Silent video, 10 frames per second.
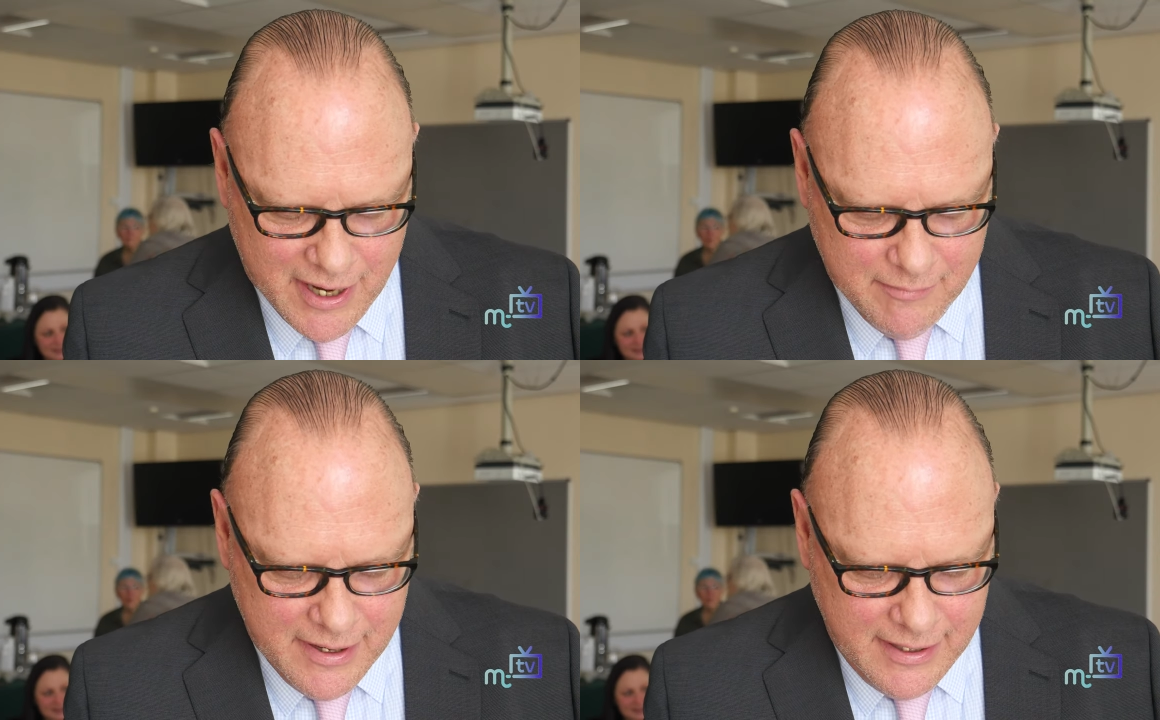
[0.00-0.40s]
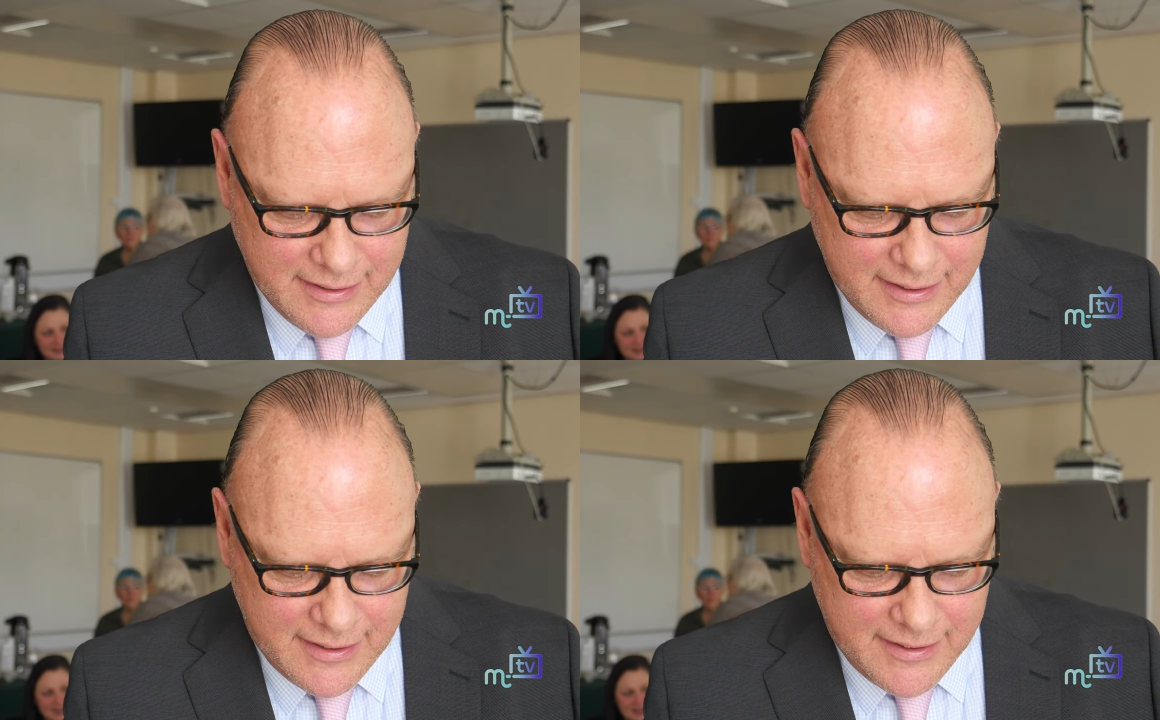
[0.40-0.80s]
Speaker 1: But I
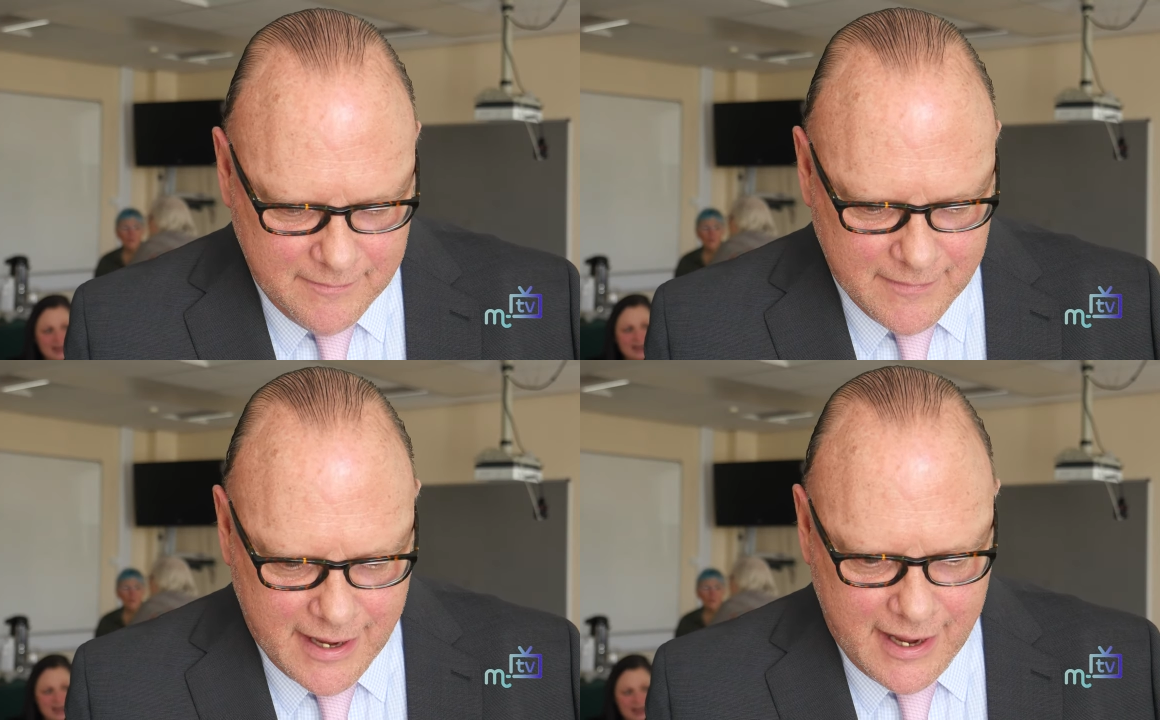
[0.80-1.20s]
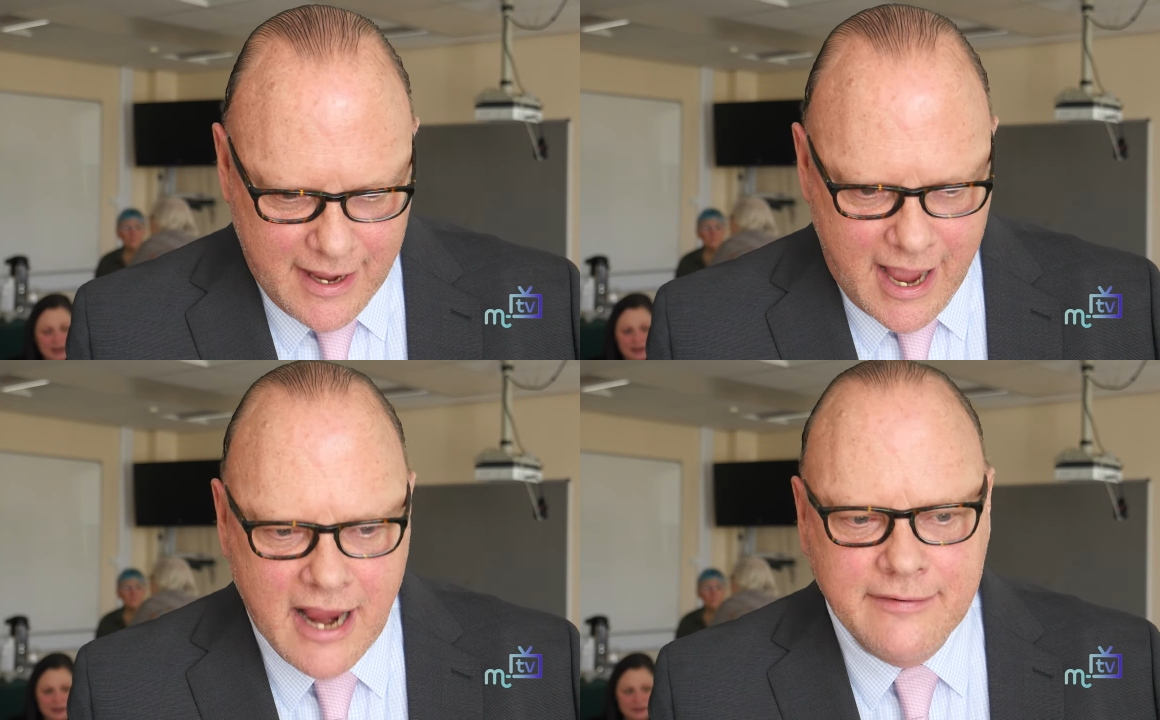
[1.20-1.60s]
mean, um,
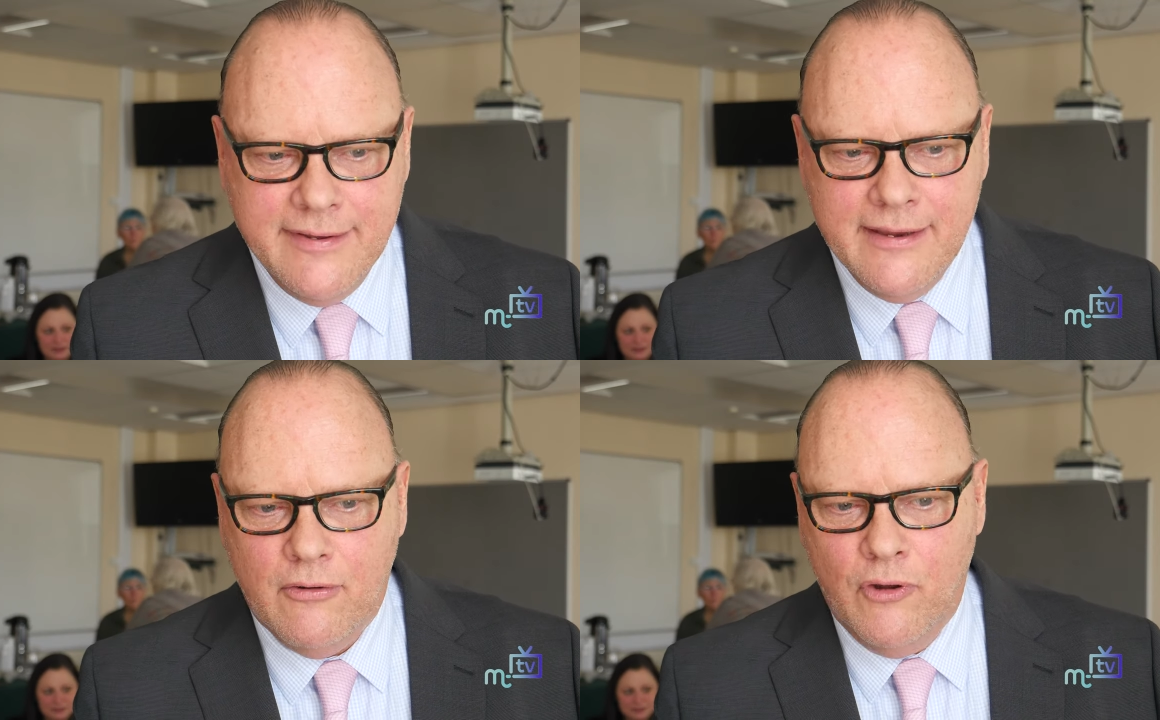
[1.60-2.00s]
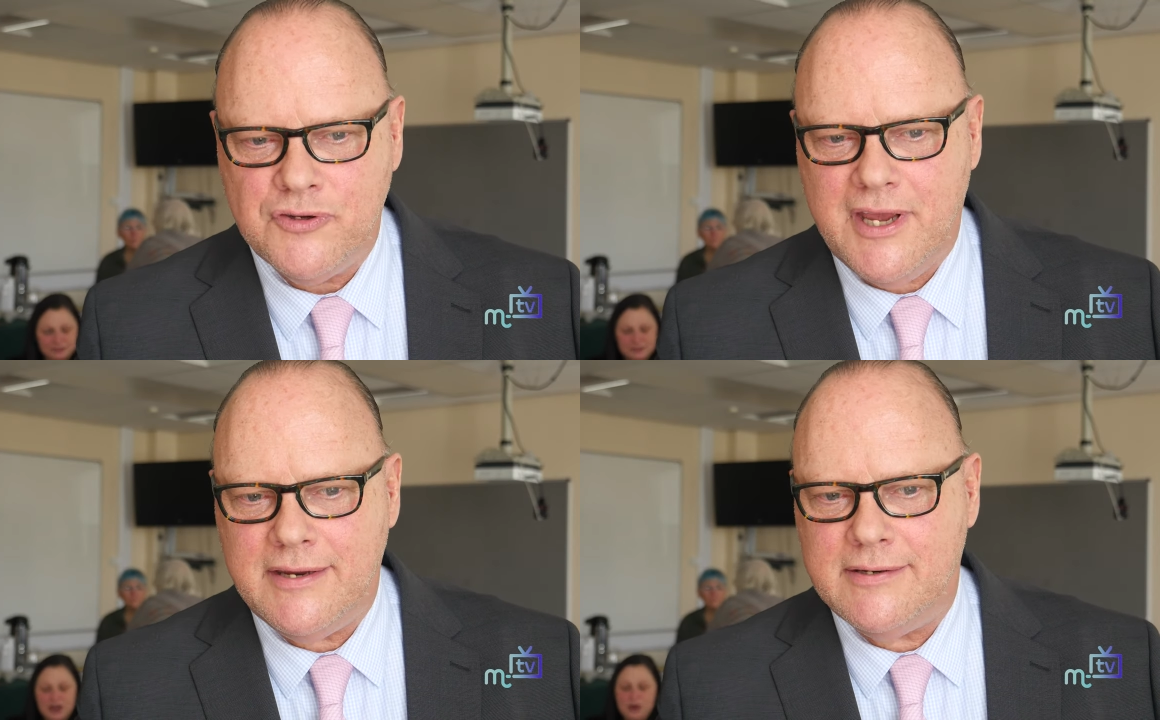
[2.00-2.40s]
I think
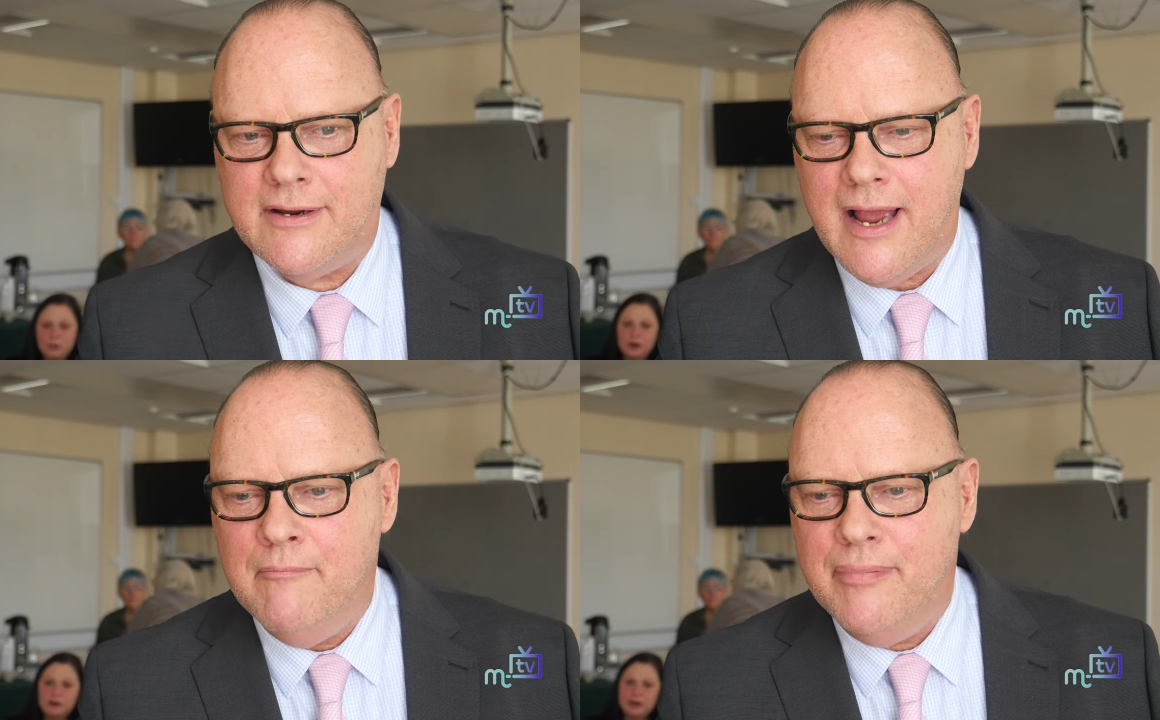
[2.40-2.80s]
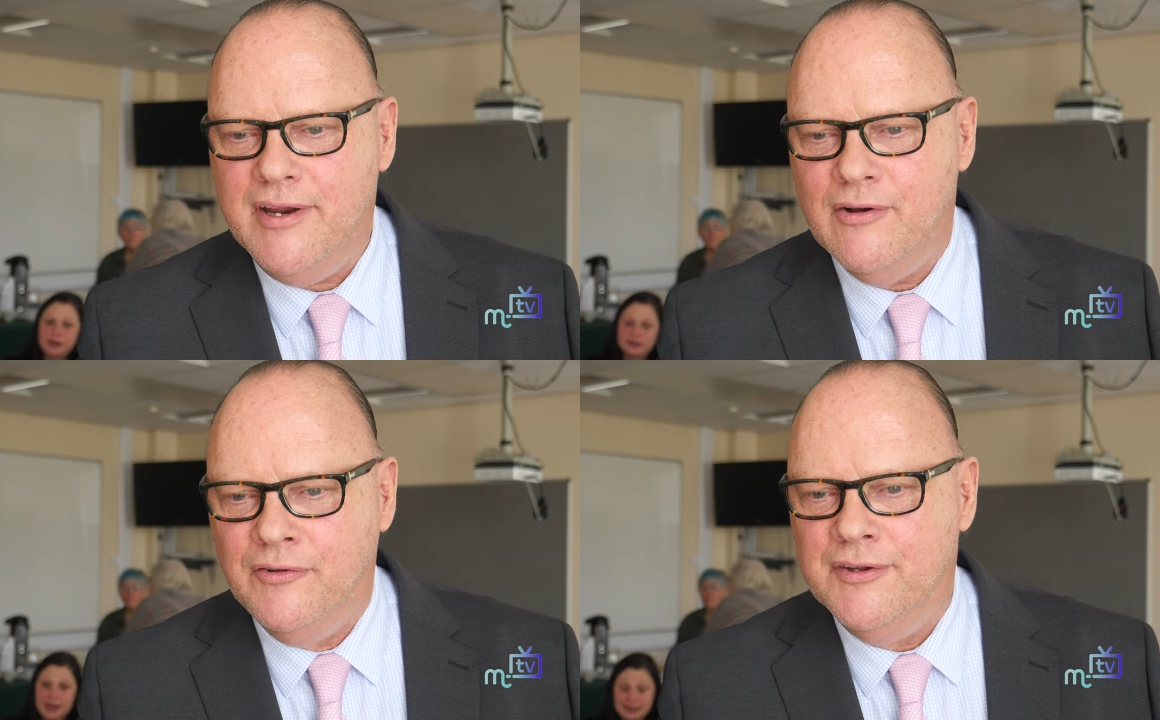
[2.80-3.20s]
also as a
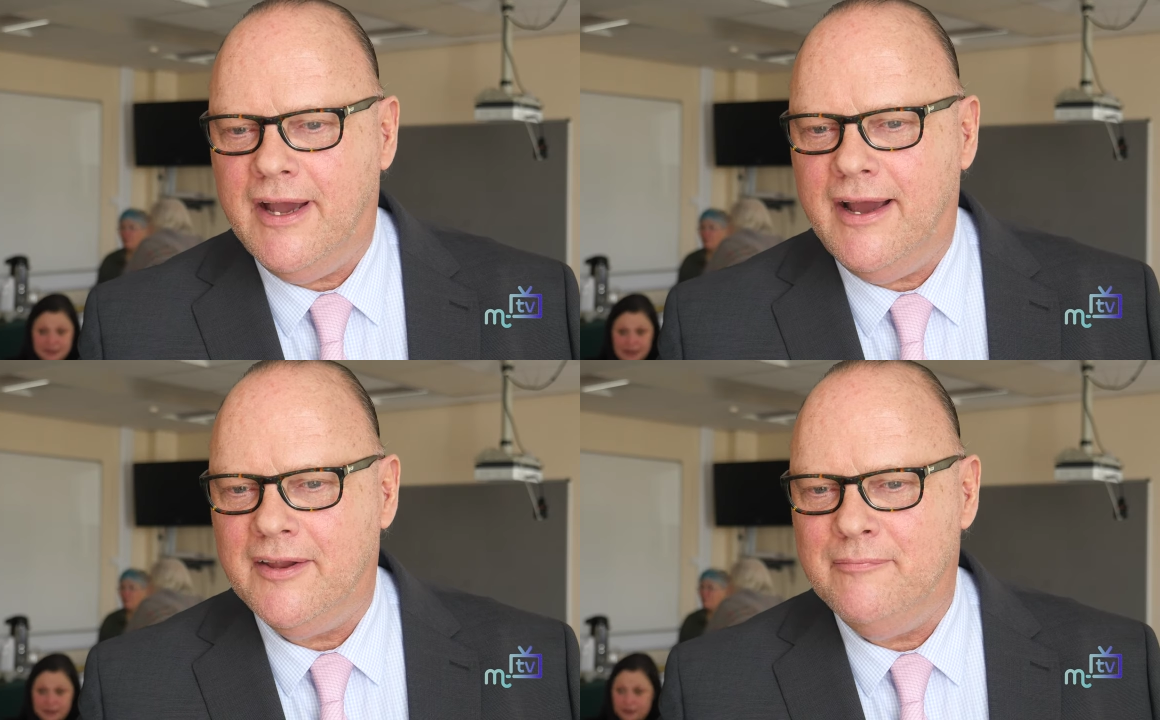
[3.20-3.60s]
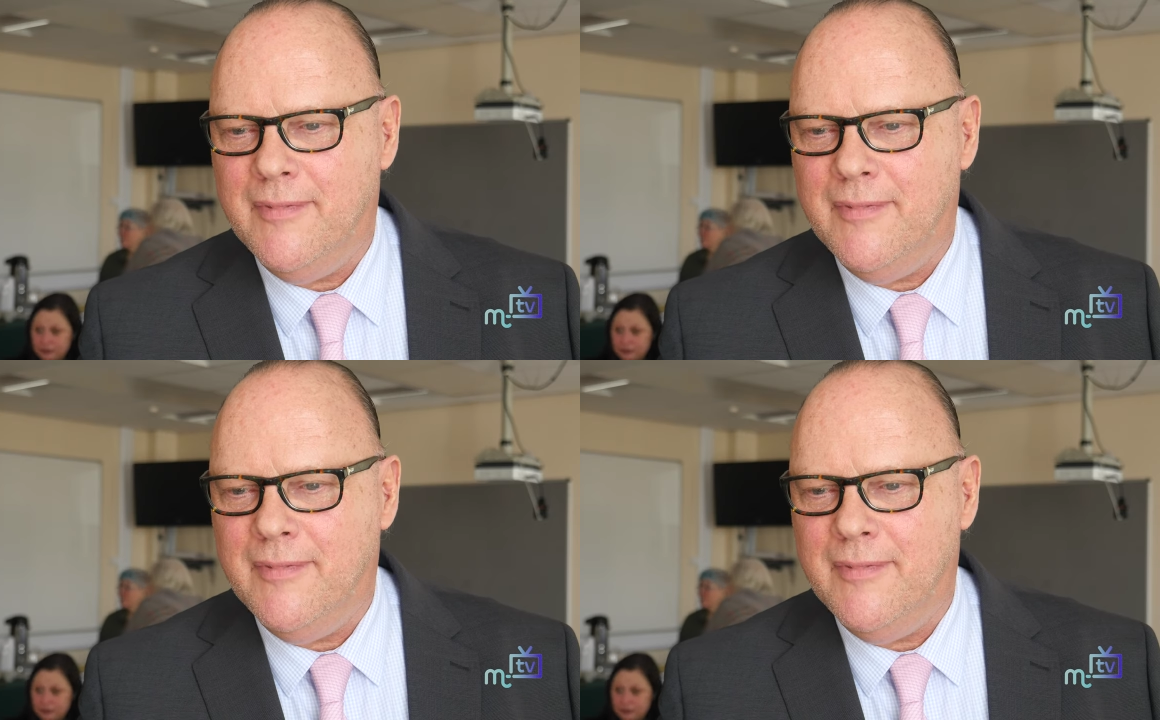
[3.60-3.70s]
company on the Isle of